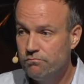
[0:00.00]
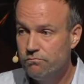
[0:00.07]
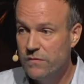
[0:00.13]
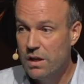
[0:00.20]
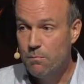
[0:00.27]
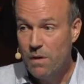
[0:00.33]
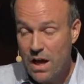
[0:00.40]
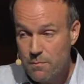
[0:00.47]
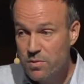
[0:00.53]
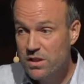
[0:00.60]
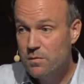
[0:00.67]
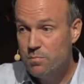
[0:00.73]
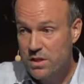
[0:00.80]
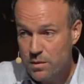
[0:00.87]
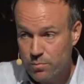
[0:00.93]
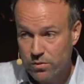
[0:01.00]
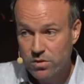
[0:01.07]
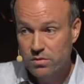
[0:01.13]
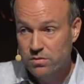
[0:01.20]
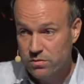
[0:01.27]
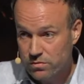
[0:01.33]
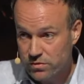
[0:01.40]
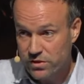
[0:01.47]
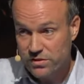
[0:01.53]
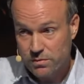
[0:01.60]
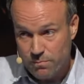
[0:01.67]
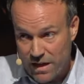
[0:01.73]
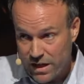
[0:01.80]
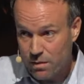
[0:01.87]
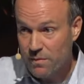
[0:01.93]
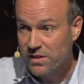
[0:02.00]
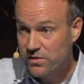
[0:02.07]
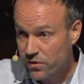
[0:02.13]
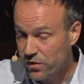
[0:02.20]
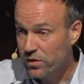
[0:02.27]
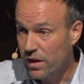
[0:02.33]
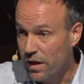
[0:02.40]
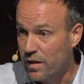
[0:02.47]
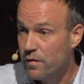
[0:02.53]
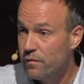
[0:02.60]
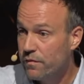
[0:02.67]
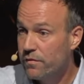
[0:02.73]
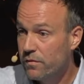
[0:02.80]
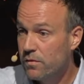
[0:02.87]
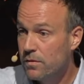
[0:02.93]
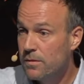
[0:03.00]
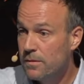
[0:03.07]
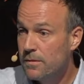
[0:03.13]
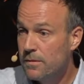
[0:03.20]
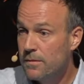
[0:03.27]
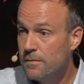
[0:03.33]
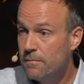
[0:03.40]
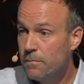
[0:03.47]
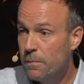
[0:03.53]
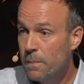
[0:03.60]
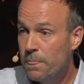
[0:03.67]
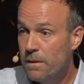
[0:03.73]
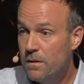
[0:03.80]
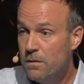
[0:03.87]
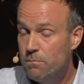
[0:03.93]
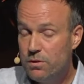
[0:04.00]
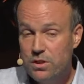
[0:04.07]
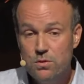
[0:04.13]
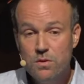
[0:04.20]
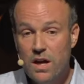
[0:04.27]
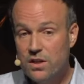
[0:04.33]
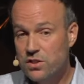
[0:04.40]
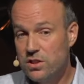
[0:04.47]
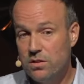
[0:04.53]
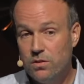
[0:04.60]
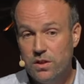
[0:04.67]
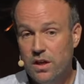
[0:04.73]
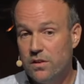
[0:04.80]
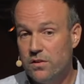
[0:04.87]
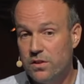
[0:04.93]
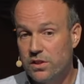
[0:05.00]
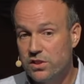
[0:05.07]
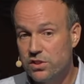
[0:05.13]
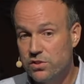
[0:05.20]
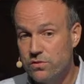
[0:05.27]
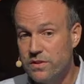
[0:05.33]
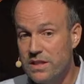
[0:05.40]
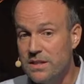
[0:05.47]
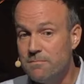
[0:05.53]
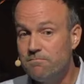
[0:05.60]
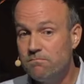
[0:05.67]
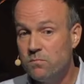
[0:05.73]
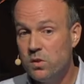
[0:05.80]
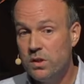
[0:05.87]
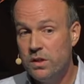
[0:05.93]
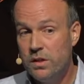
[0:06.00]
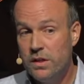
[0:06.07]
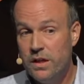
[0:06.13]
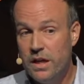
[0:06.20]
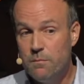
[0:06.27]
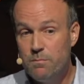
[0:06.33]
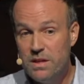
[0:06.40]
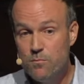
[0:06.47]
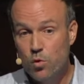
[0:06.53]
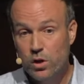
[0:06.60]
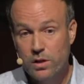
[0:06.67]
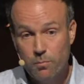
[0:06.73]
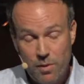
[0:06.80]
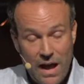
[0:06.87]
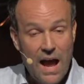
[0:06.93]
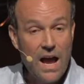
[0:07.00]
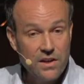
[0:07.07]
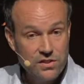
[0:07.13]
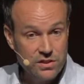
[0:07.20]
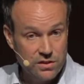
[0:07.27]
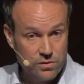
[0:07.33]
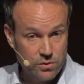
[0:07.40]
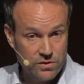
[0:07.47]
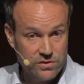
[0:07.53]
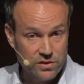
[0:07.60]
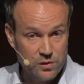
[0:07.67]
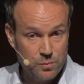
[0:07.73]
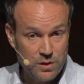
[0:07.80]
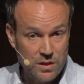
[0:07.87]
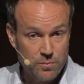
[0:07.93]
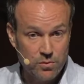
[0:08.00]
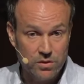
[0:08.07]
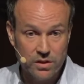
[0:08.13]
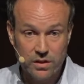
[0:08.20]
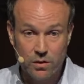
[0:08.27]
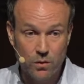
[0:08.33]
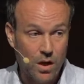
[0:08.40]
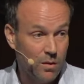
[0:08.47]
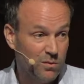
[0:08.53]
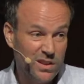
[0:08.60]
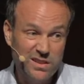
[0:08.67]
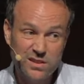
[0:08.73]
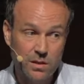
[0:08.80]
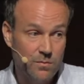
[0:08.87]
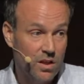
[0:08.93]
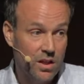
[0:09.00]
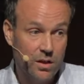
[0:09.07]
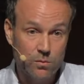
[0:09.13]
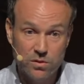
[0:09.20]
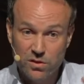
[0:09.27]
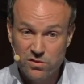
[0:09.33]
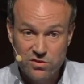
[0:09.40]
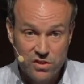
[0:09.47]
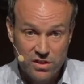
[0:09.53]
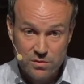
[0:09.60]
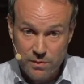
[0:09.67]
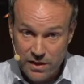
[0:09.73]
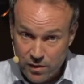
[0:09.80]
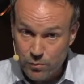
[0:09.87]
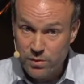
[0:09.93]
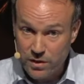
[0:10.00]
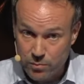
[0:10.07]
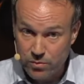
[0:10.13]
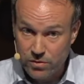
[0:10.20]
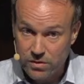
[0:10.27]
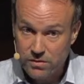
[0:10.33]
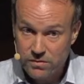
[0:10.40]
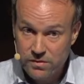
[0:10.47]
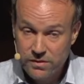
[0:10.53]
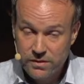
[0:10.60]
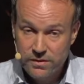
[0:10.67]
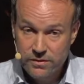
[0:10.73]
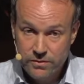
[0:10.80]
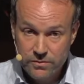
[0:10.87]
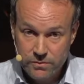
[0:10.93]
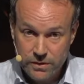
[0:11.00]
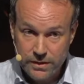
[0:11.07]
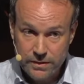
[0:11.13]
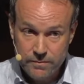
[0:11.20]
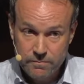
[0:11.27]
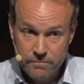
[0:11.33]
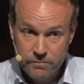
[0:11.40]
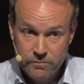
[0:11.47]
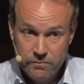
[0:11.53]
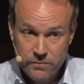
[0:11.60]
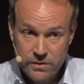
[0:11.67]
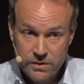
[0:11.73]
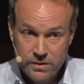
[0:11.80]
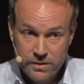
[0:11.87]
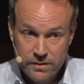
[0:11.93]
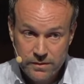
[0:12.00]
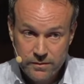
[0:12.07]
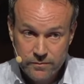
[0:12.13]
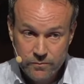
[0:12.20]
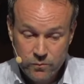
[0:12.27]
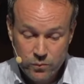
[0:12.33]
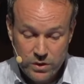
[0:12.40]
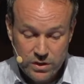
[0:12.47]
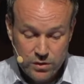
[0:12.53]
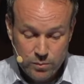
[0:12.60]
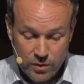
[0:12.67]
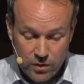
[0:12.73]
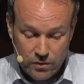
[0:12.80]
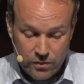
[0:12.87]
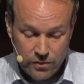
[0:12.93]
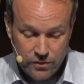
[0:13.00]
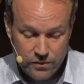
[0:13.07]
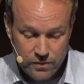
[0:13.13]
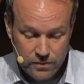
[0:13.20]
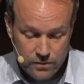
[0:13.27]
It might be the people who just make a mess of their life, but you actually go to the other extreme and be more compassionate towards those people and go, well, at least I'm not like one of those judgmental people, right? We can do both.